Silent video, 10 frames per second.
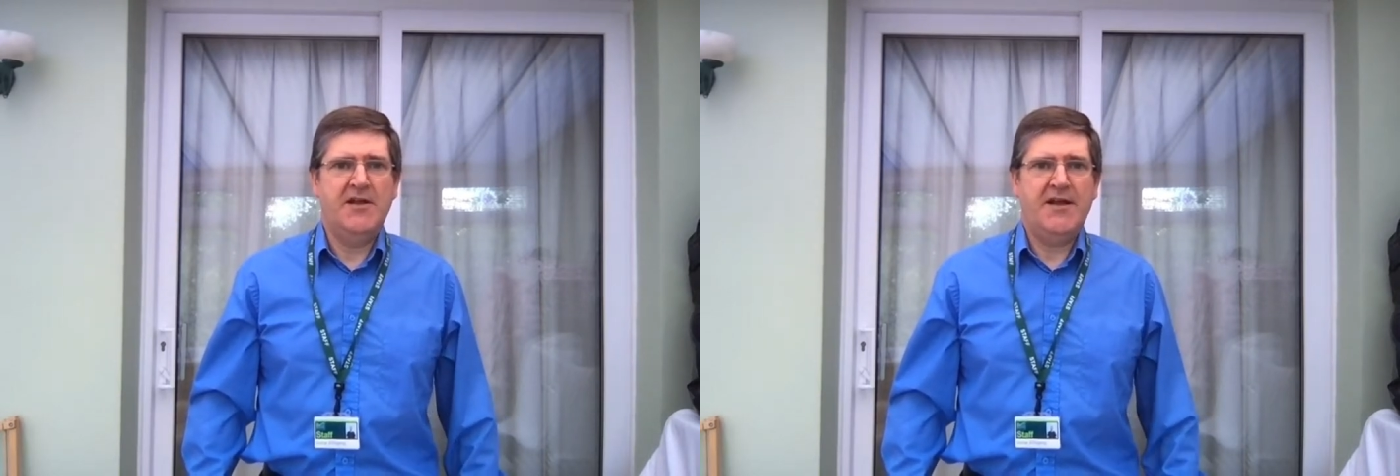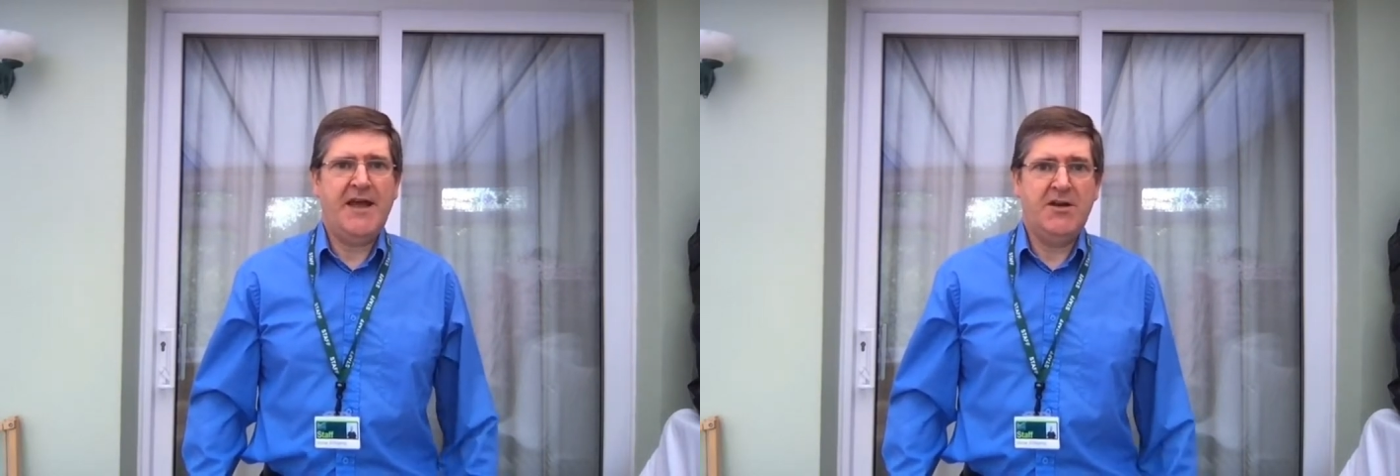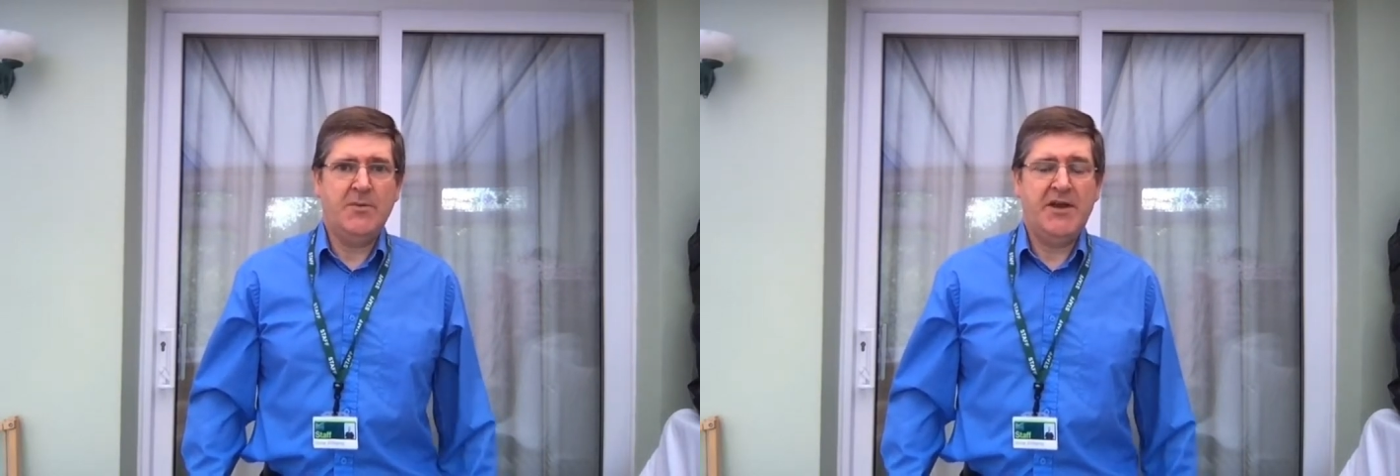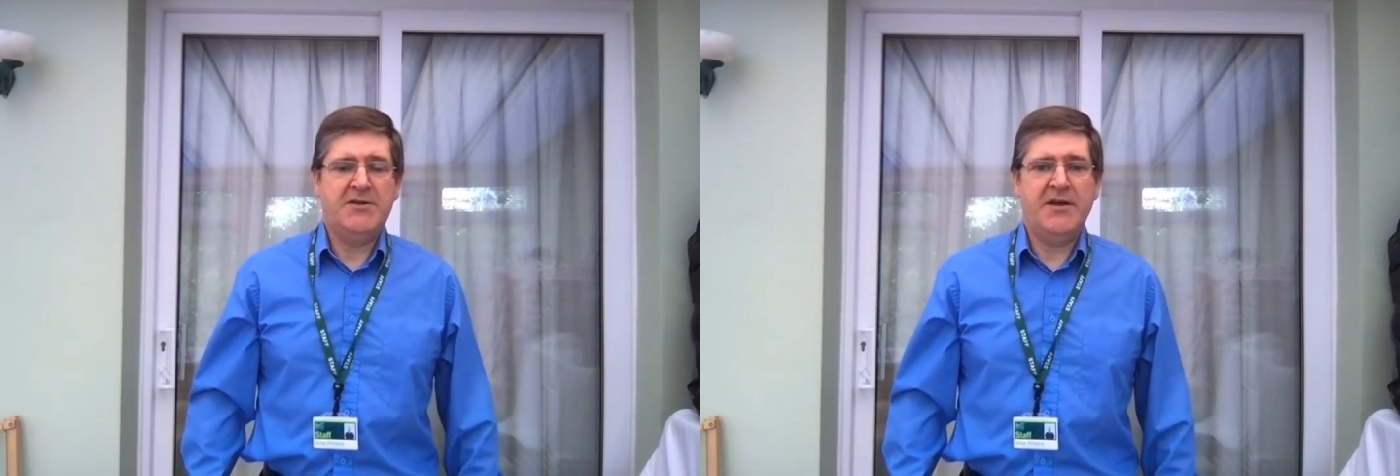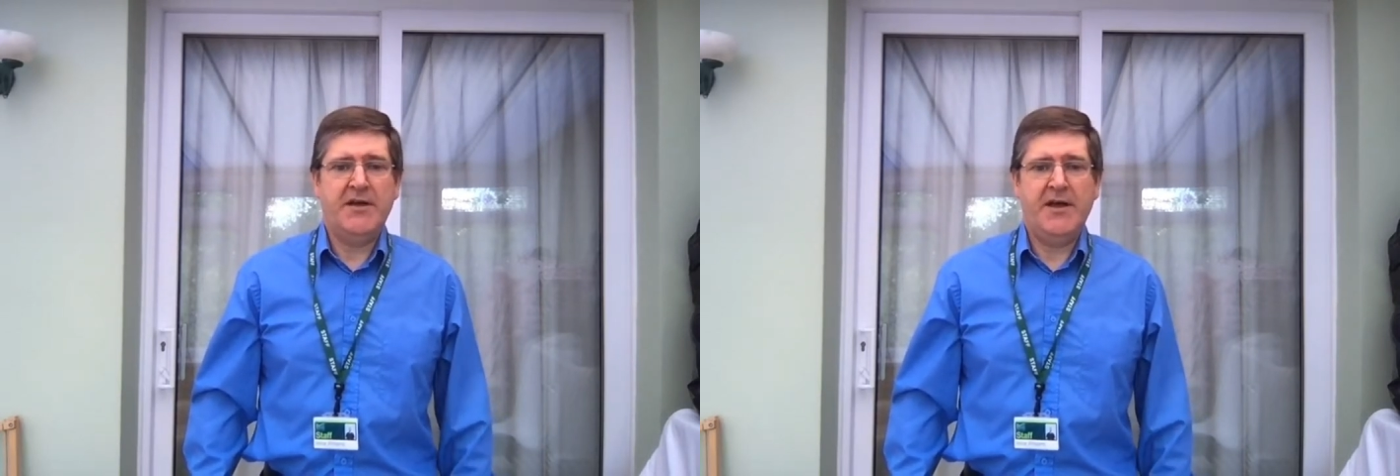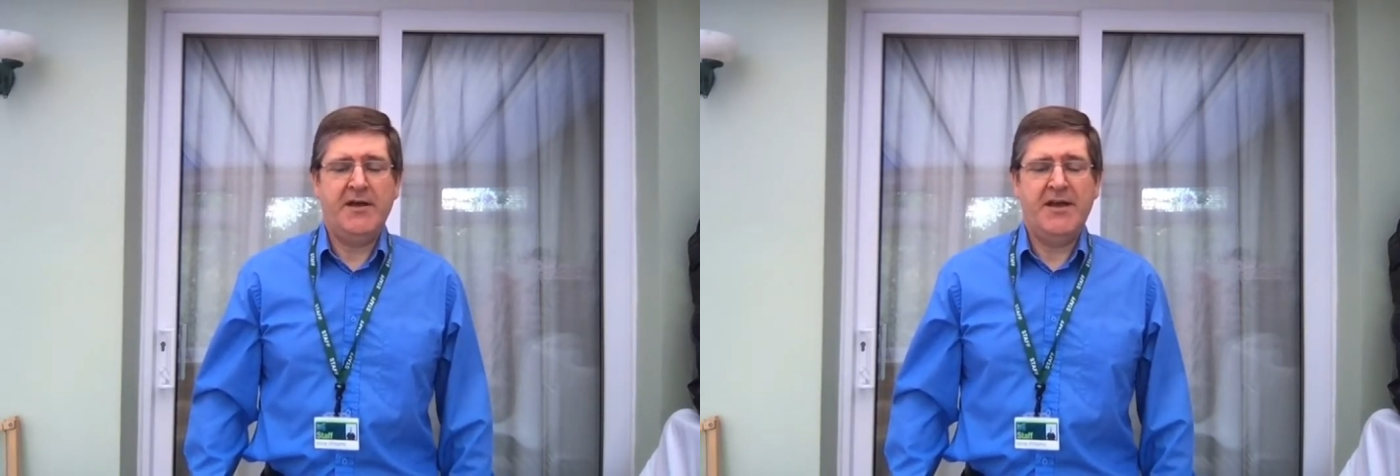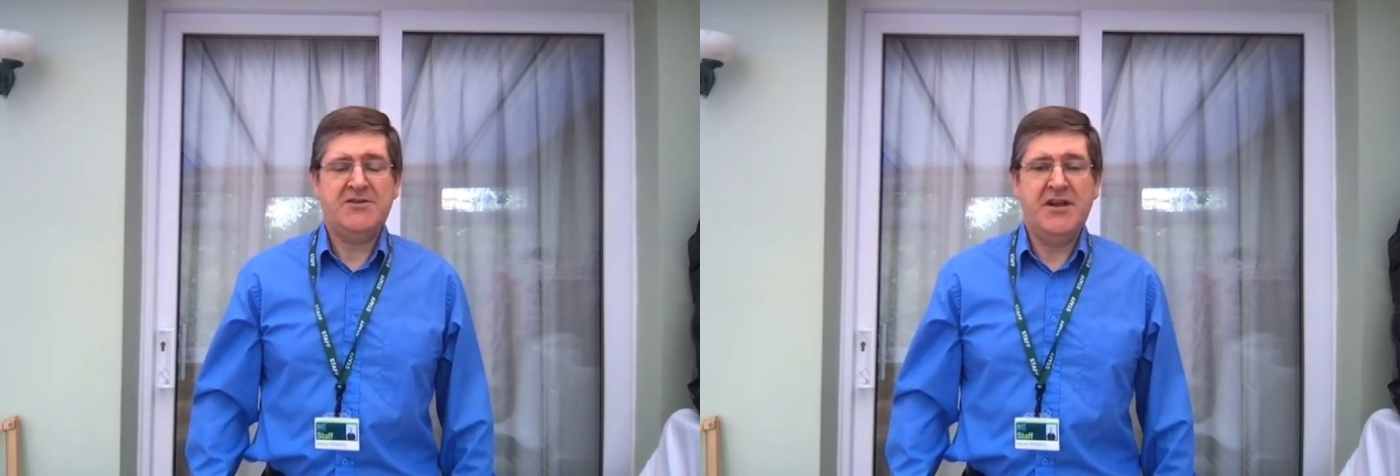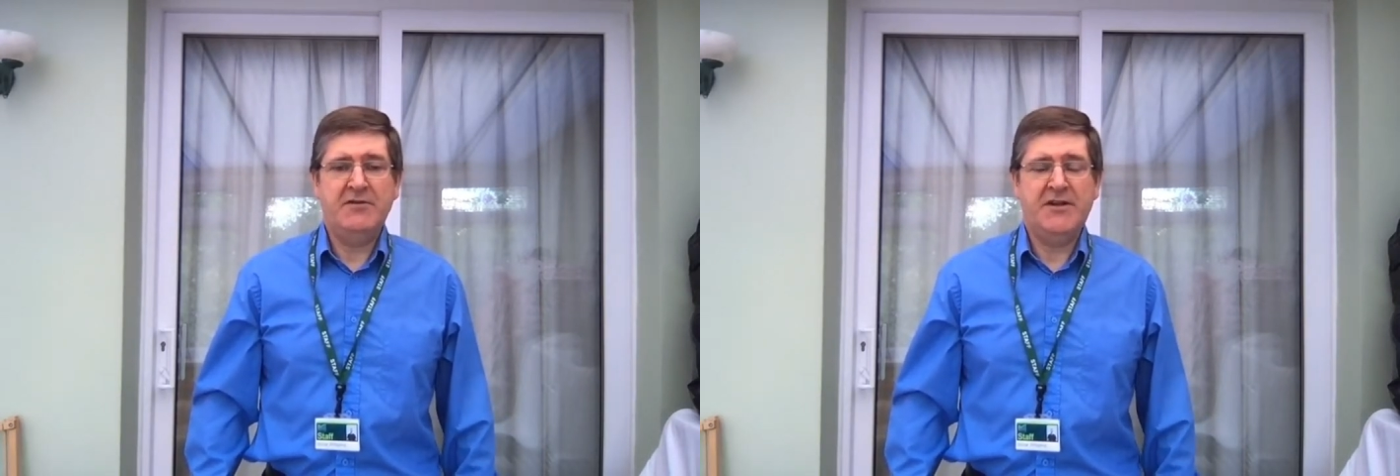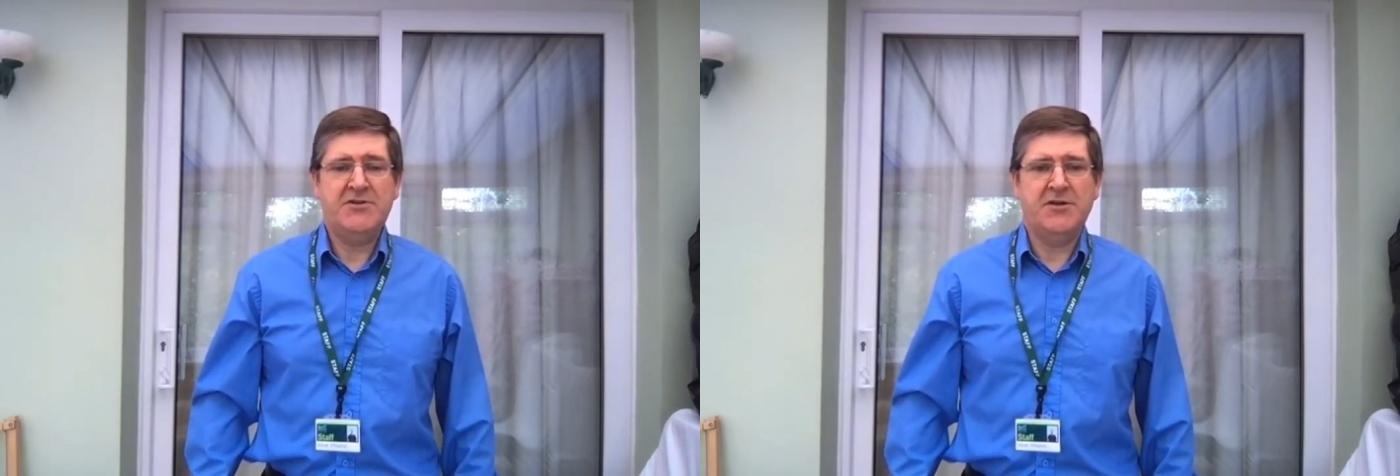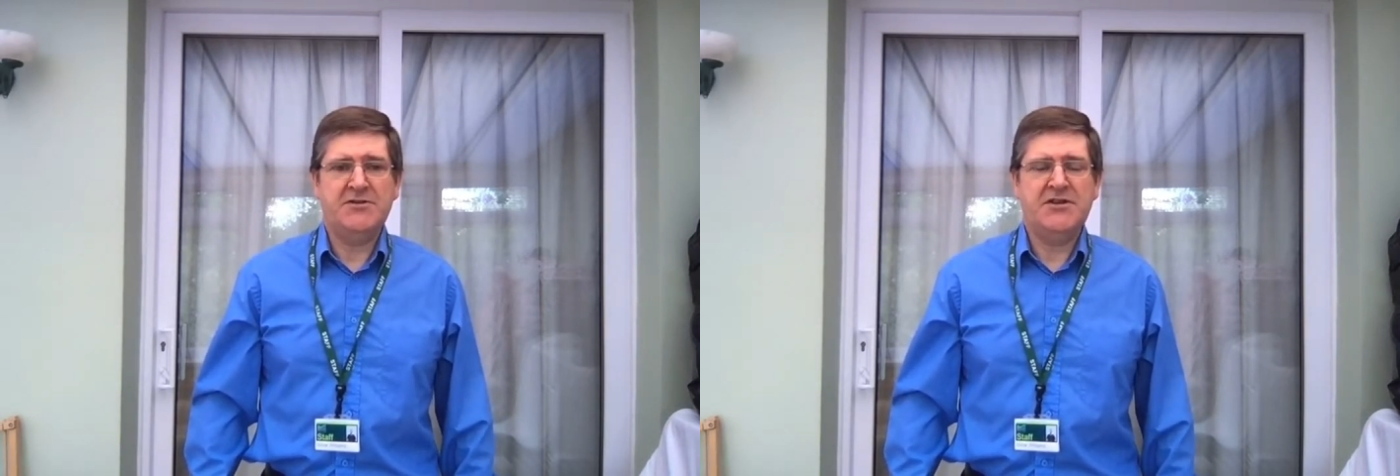Economic and engineering
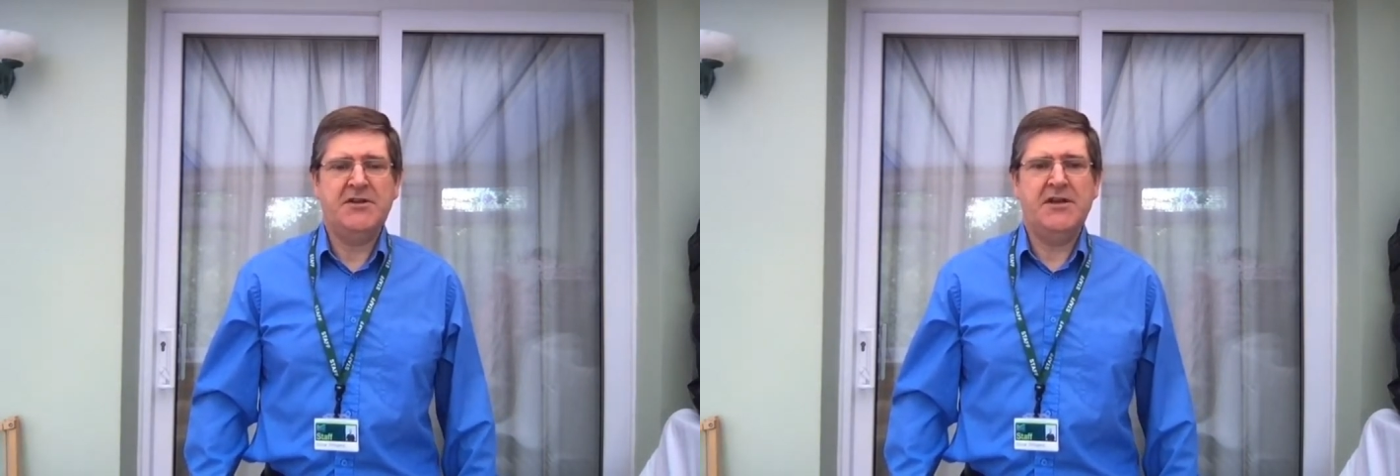geology.